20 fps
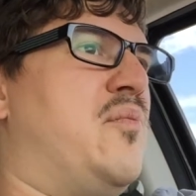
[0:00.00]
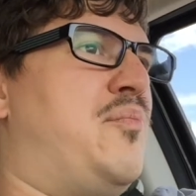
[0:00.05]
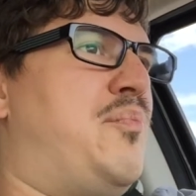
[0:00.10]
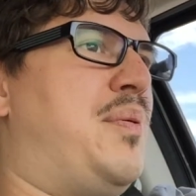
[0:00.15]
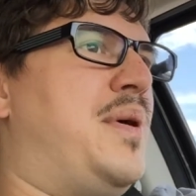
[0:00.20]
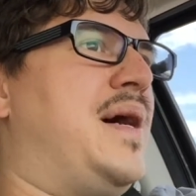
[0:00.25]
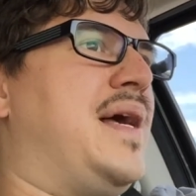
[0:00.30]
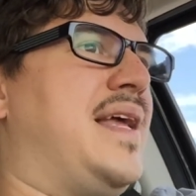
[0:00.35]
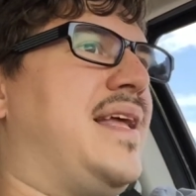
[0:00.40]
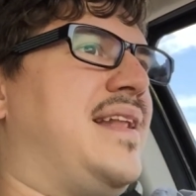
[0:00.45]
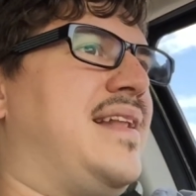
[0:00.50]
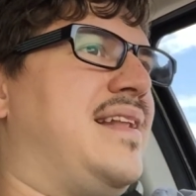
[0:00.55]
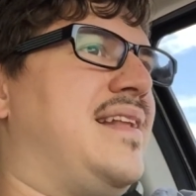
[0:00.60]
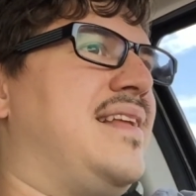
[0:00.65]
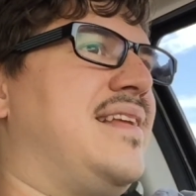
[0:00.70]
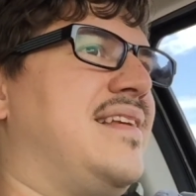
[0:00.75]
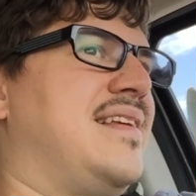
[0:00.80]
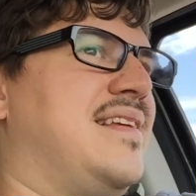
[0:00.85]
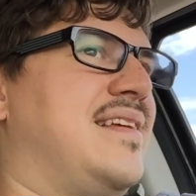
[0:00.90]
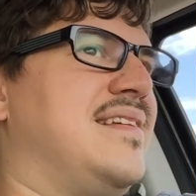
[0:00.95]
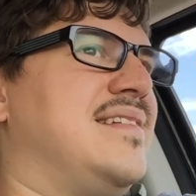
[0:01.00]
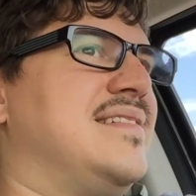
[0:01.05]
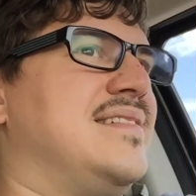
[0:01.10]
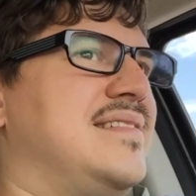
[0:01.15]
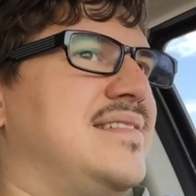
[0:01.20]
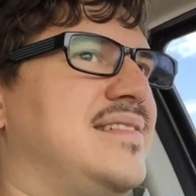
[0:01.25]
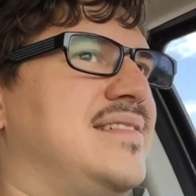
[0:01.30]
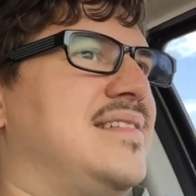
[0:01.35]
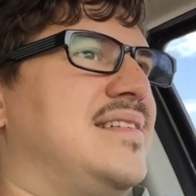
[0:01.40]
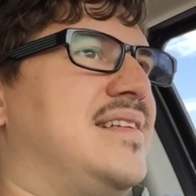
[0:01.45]
But
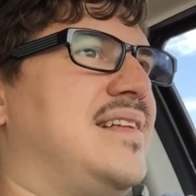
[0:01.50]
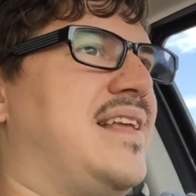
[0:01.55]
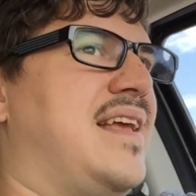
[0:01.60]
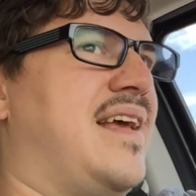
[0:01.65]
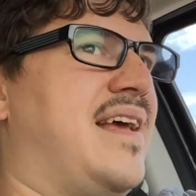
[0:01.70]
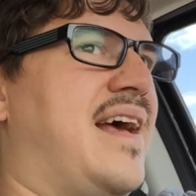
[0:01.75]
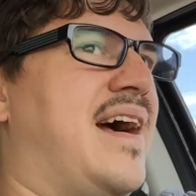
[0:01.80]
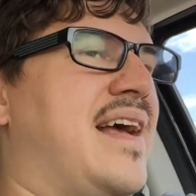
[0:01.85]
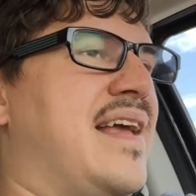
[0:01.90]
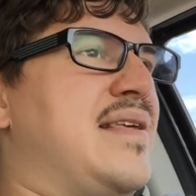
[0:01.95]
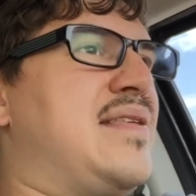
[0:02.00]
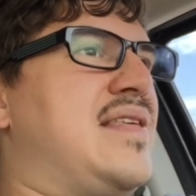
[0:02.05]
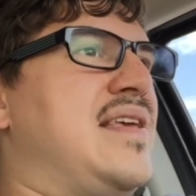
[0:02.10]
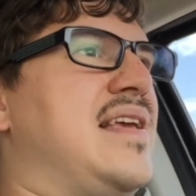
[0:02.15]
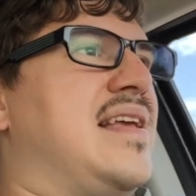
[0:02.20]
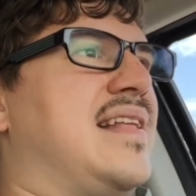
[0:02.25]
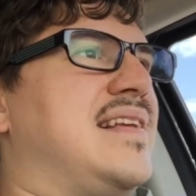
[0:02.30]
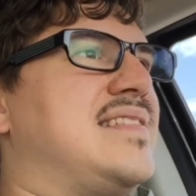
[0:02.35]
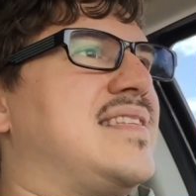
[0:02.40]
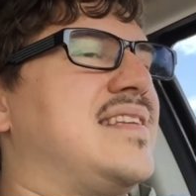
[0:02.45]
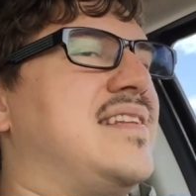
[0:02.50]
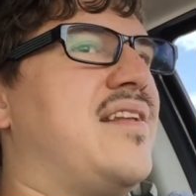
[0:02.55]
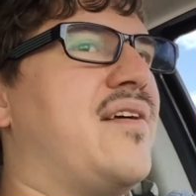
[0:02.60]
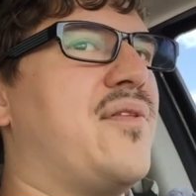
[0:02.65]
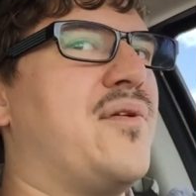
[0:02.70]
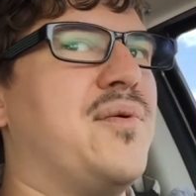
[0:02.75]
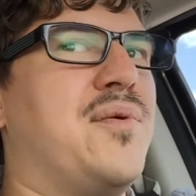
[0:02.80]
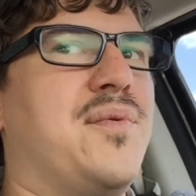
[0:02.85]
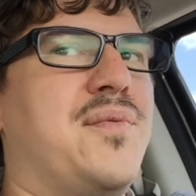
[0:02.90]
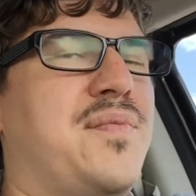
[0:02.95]
I think that's
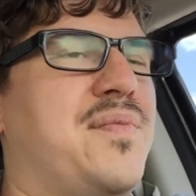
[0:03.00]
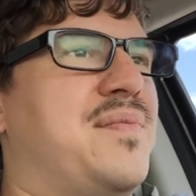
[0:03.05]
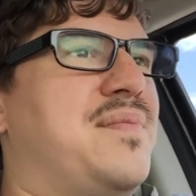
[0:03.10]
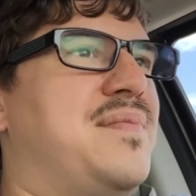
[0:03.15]
another